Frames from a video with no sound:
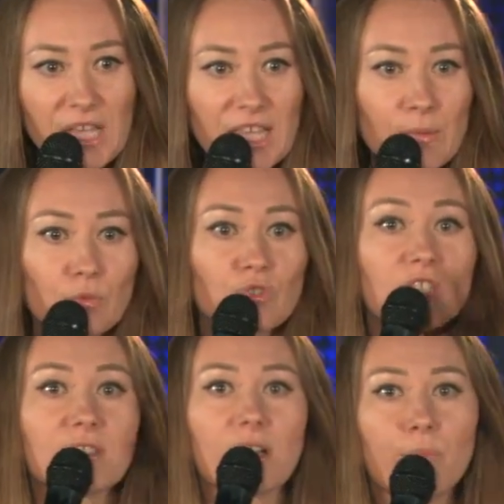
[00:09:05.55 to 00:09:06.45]
needs
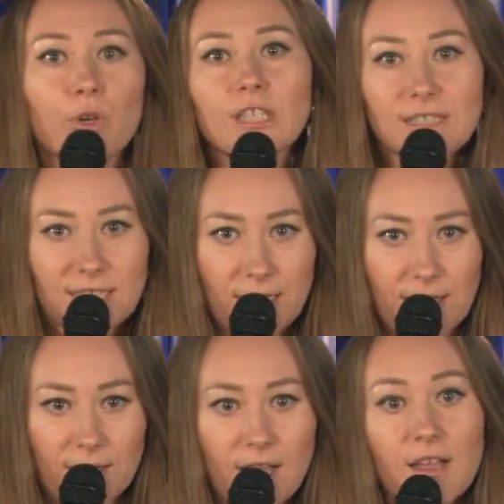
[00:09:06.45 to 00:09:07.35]
to
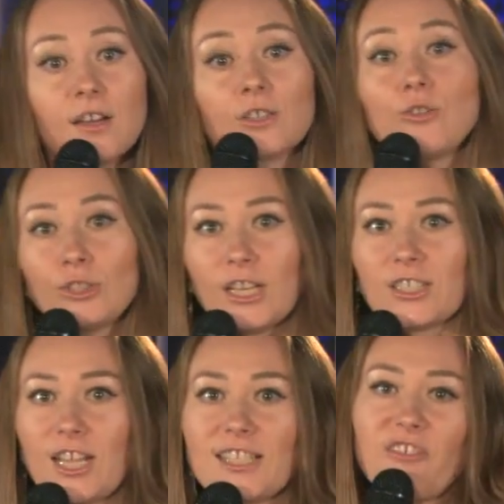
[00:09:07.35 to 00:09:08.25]
work with
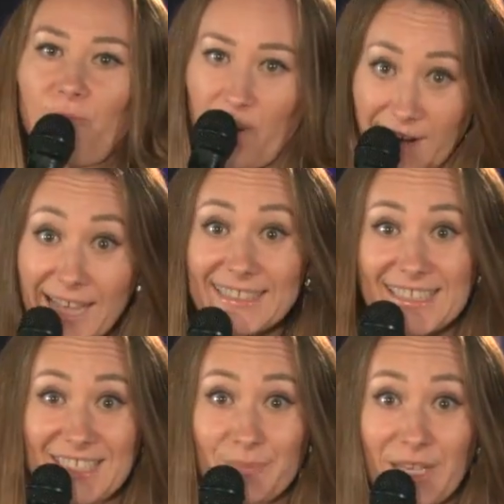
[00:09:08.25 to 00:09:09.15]

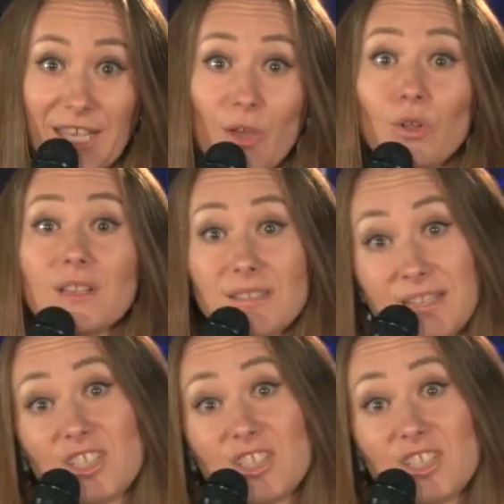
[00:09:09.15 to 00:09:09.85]
emotions. Somebody